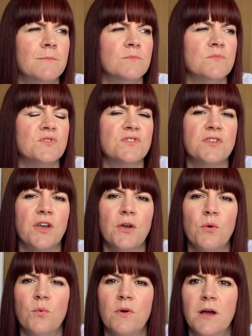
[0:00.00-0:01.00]

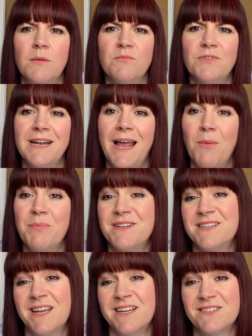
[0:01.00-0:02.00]
So I'm really happy to
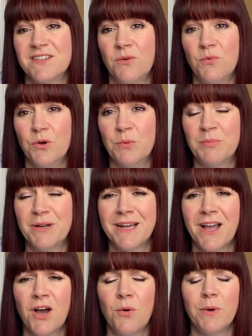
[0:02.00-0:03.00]
get it sewn up, and I
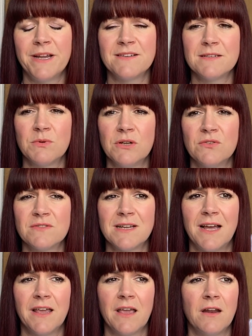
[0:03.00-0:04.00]
can't wait to see what it looks
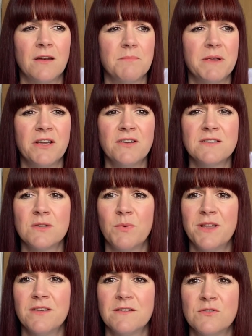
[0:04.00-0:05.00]
like. And because the
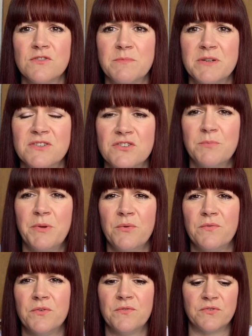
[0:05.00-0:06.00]
weather's just been so
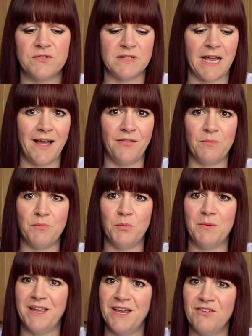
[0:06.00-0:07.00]
beautiful for us at the
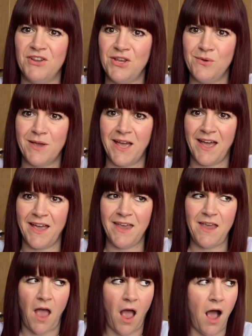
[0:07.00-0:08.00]
moment here in the
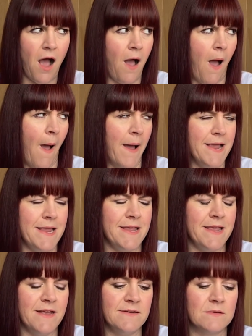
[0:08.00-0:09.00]
UK,
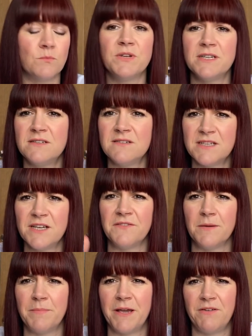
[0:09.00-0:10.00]
yes, we did deserve
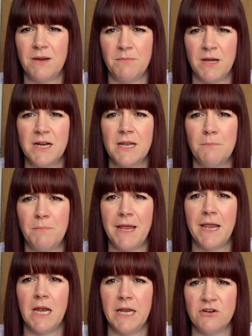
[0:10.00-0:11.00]
it, bearing in mind that
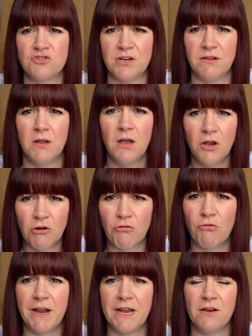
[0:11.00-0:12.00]
May literally
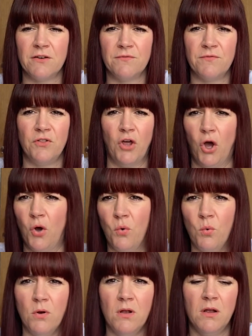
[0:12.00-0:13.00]
rained for the
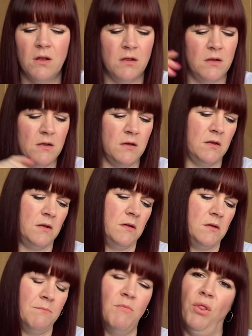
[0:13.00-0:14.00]
whole
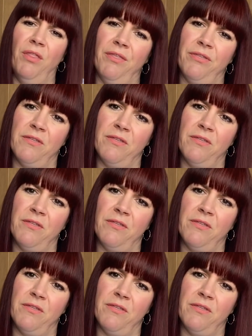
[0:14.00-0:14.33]
month.